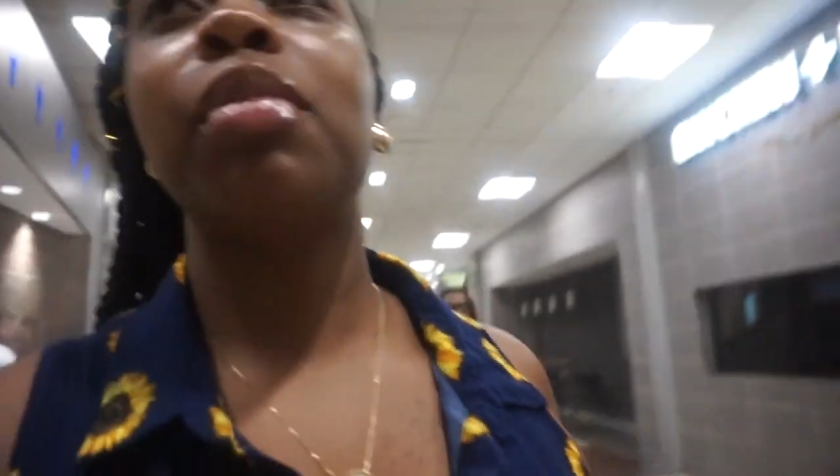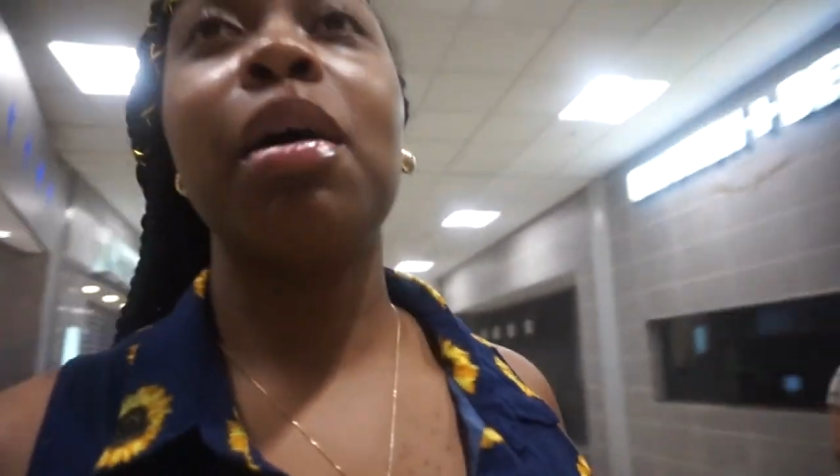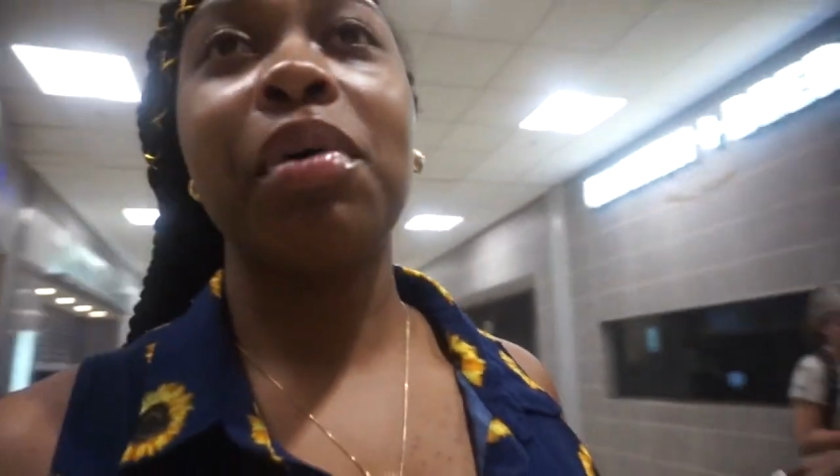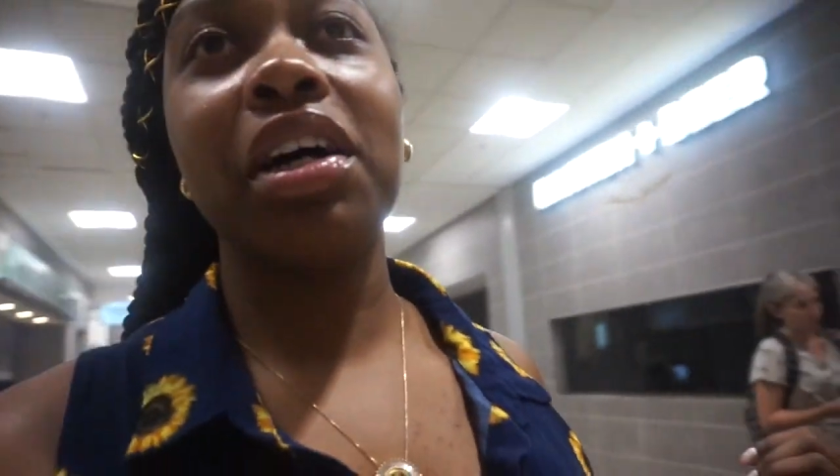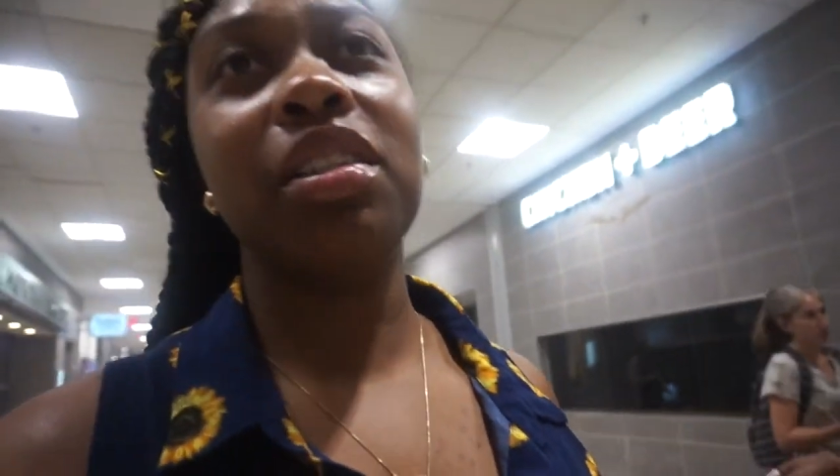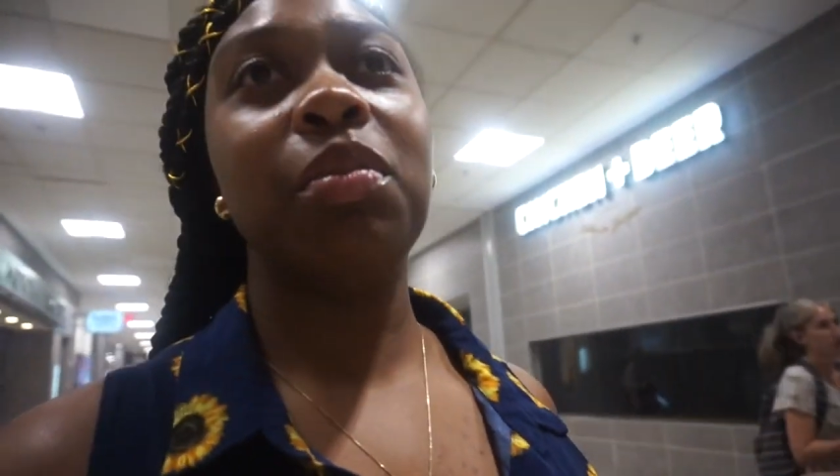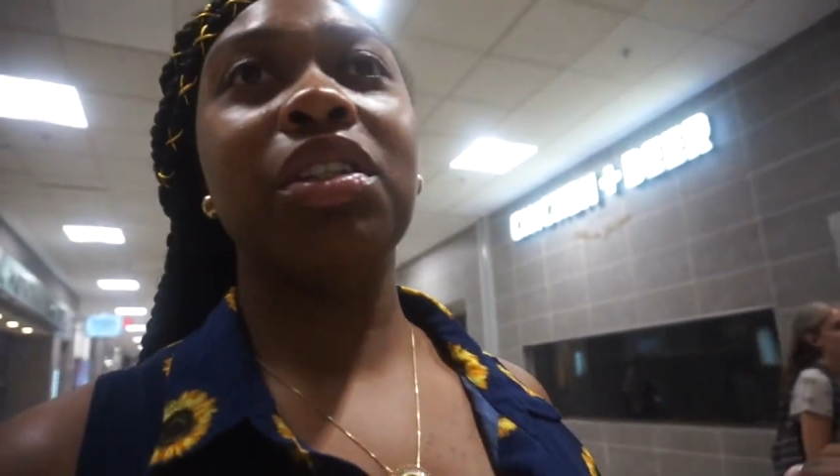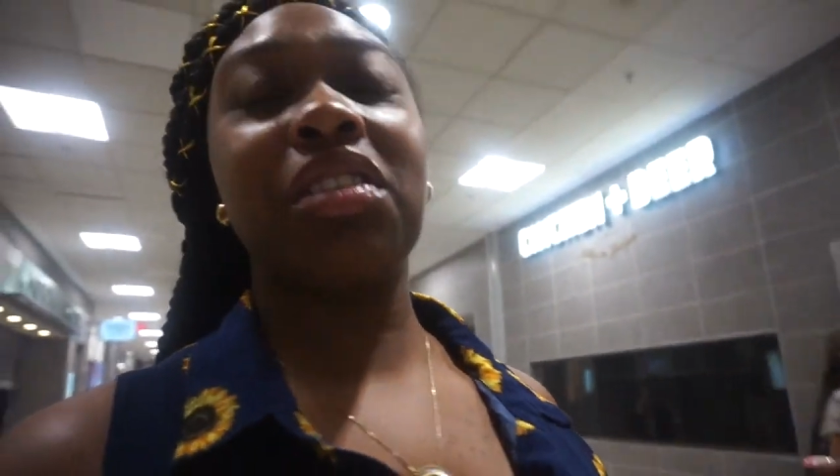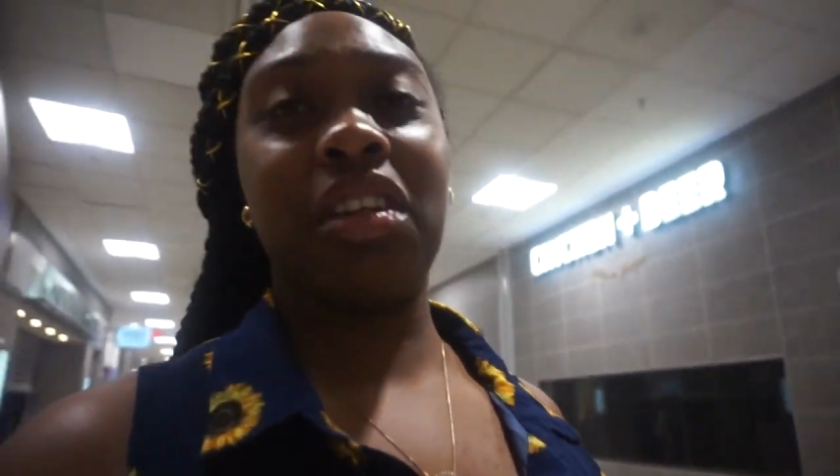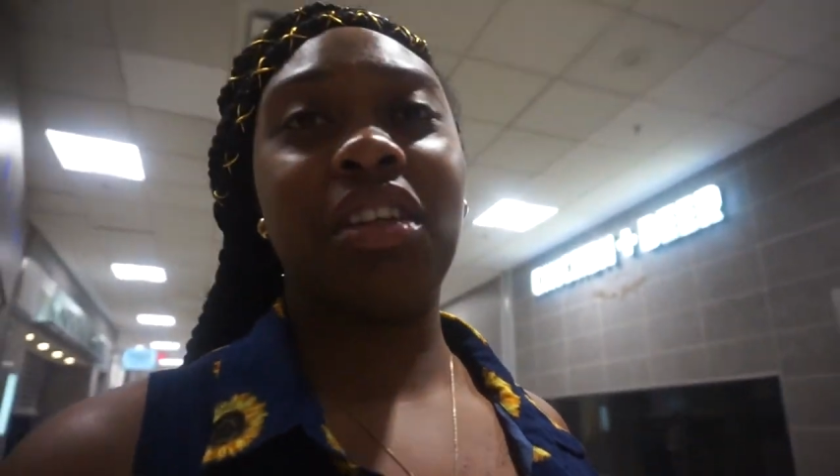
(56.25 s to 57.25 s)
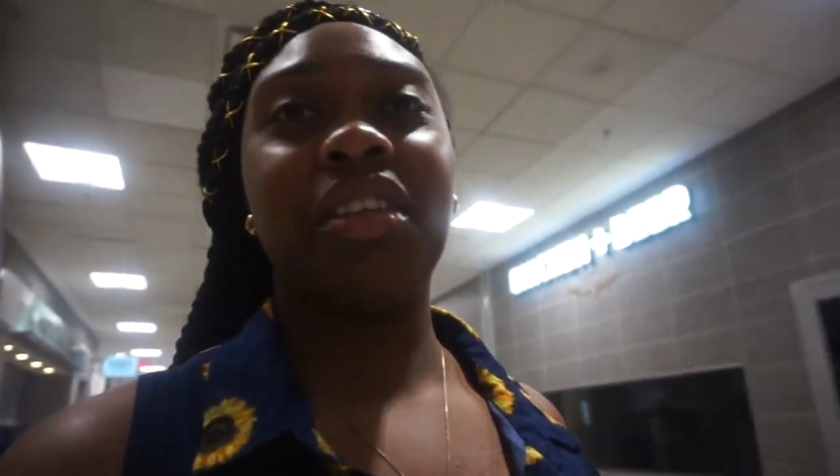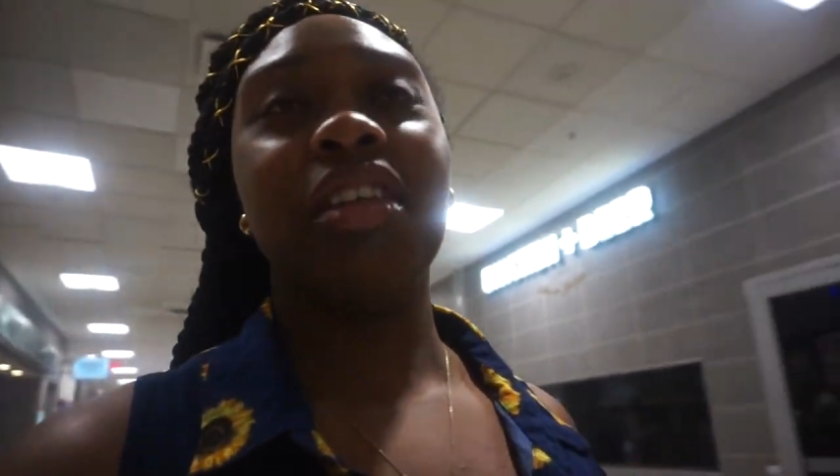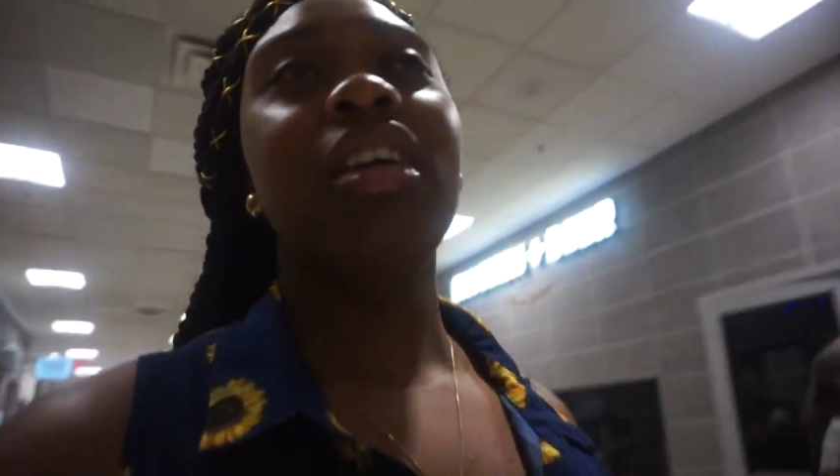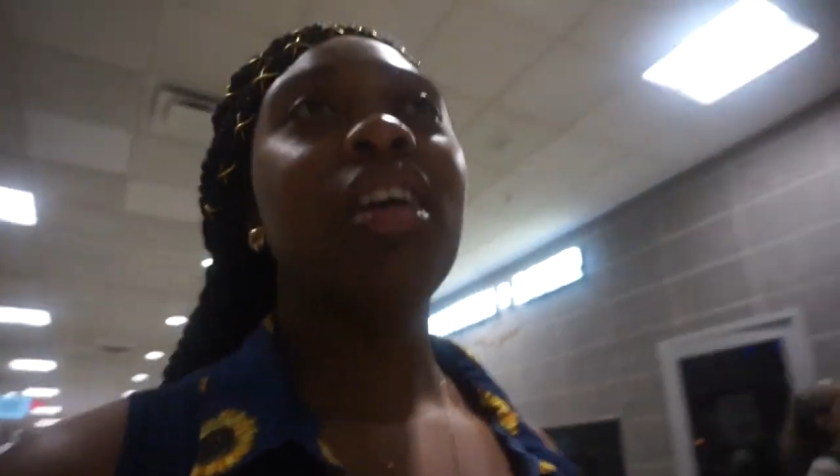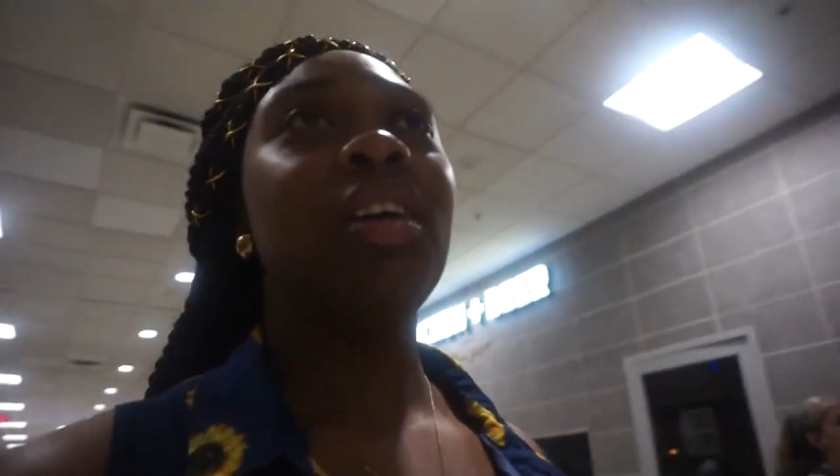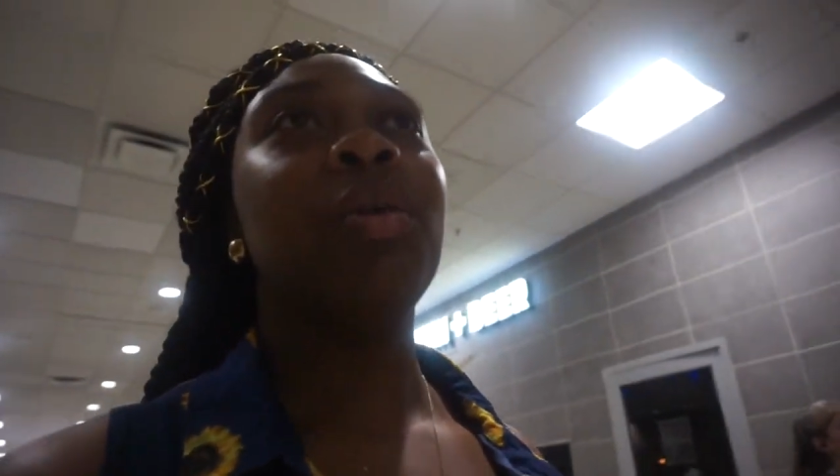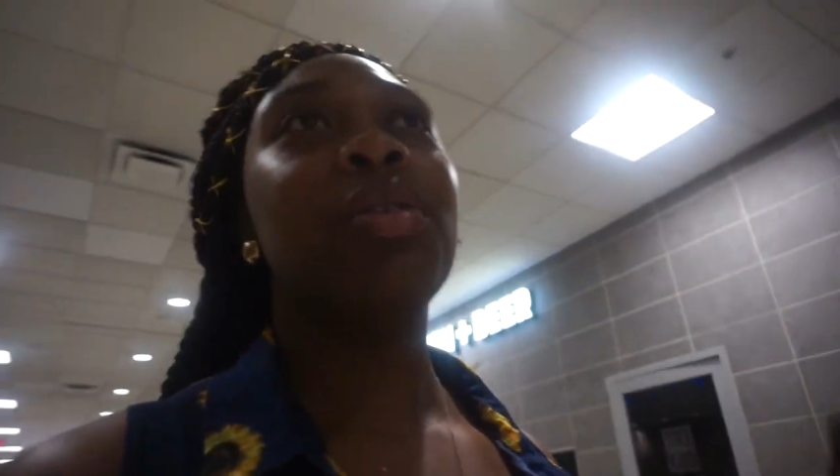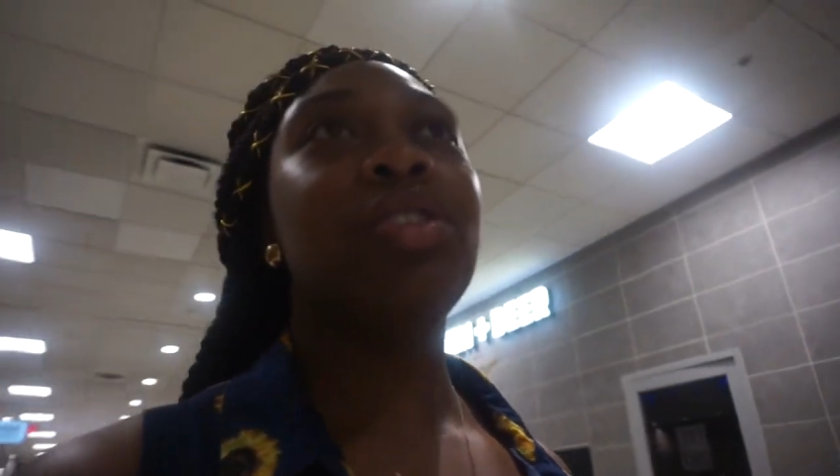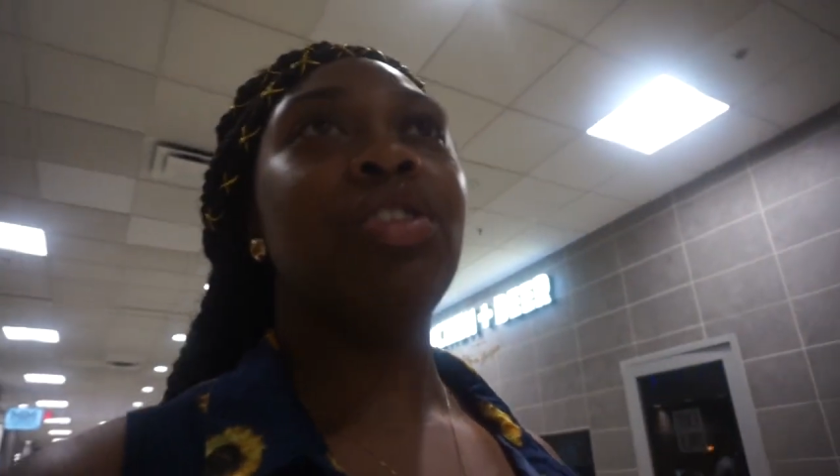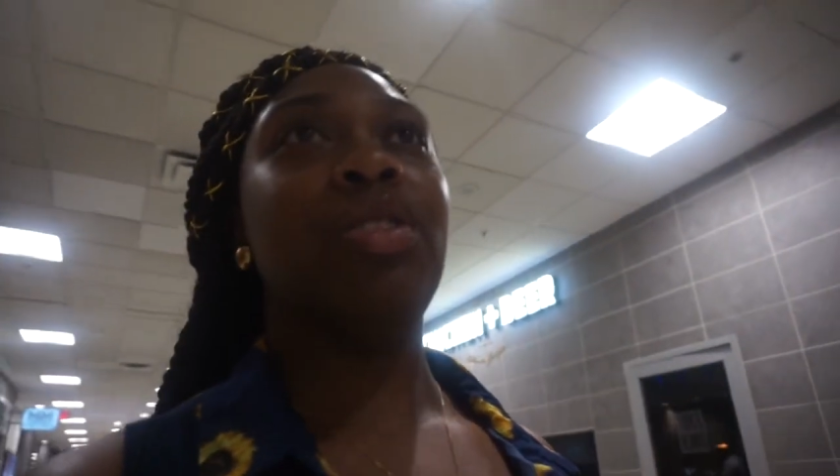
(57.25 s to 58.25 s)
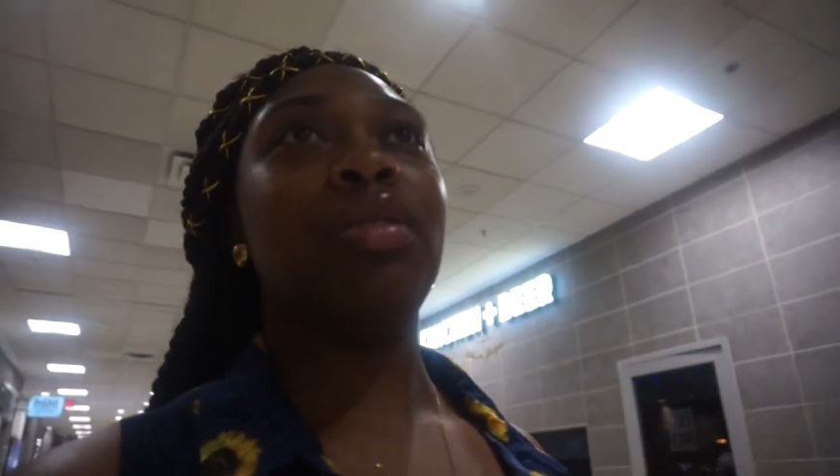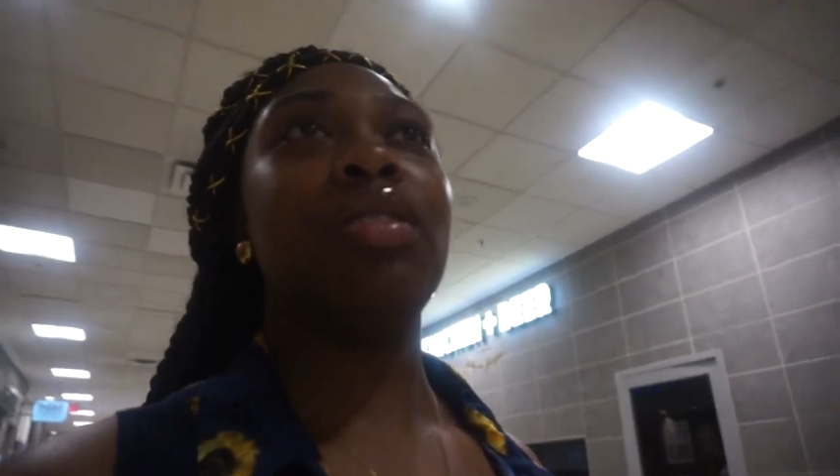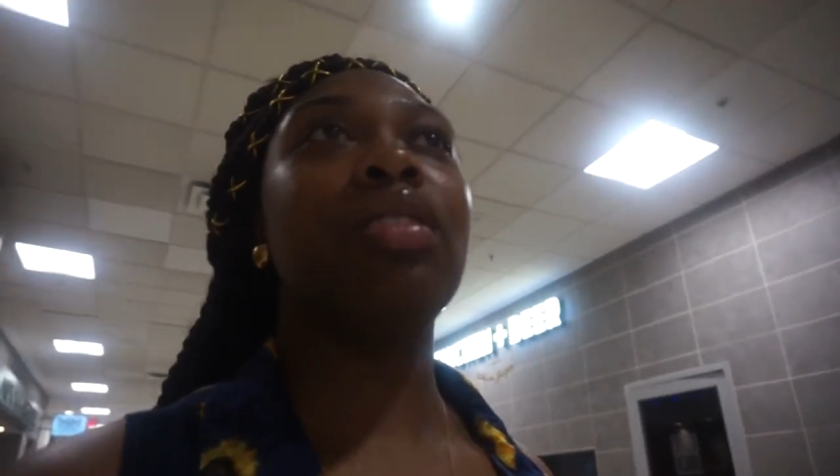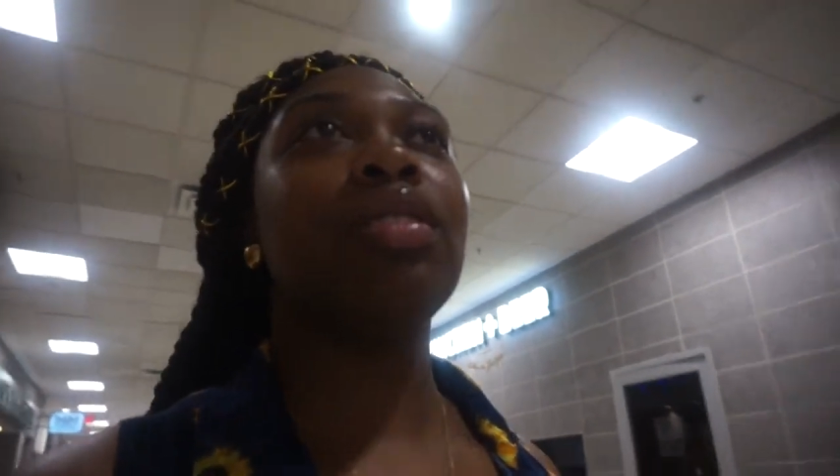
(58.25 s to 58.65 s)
Popeye's biscuit and orange juice.